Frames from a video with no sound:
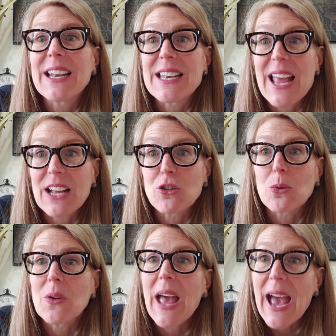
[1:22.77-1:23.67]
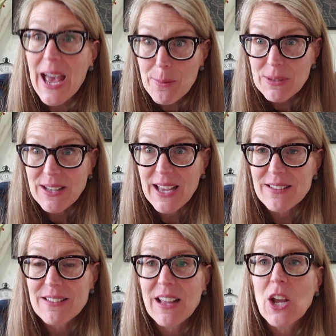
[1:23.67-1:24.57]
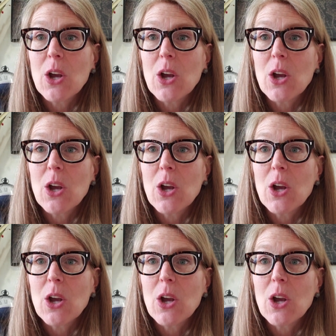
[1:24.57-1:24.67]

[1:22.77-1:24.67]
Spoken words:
natural habitats,